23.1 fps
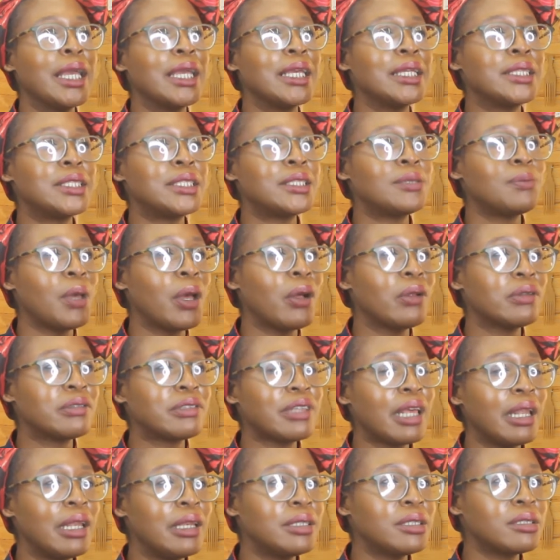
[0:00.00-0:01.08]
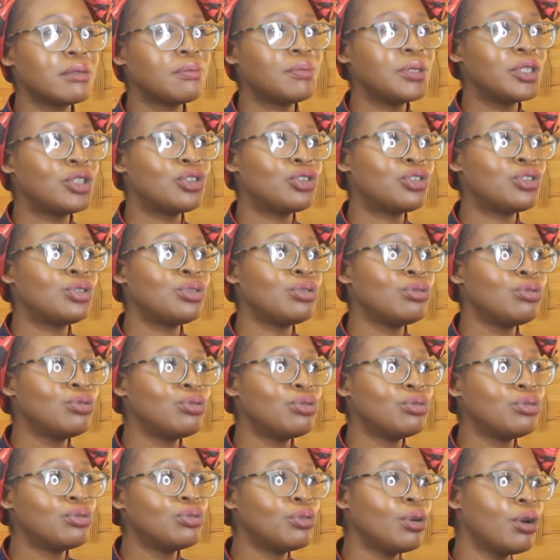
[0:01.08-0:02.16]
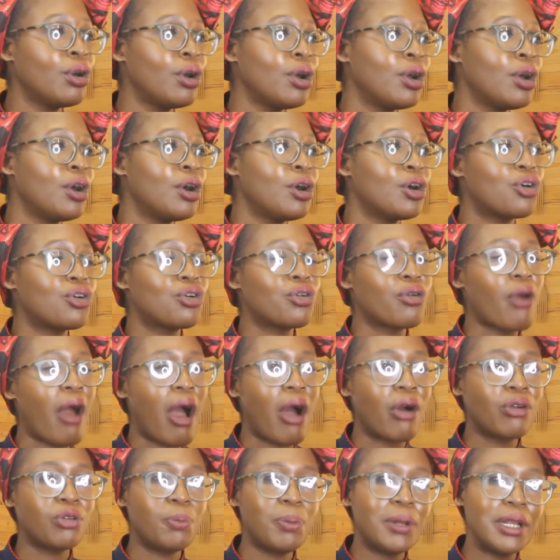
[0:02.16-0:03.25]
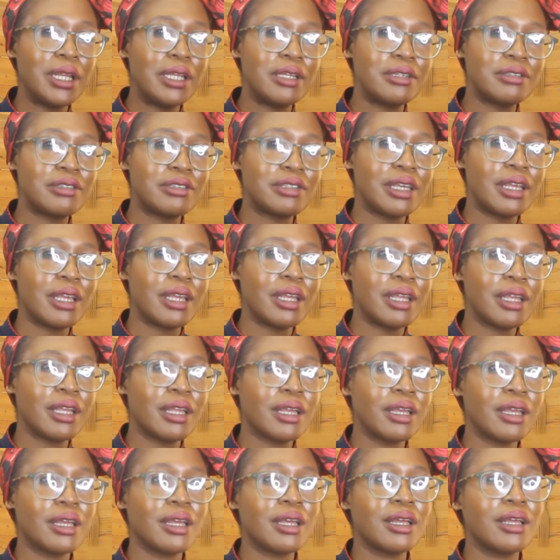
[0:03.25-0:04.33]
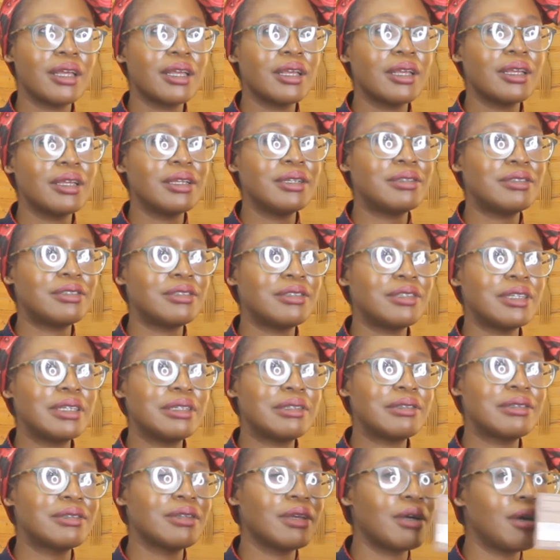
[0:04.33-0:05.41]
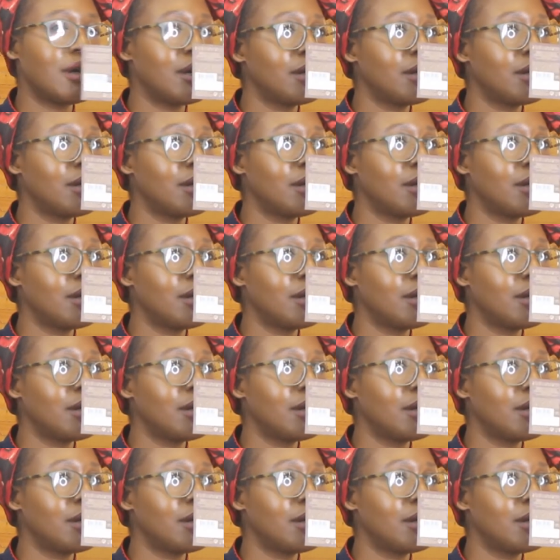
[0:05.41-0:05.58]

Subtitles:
It smells a little bit too crowd pleasing. It's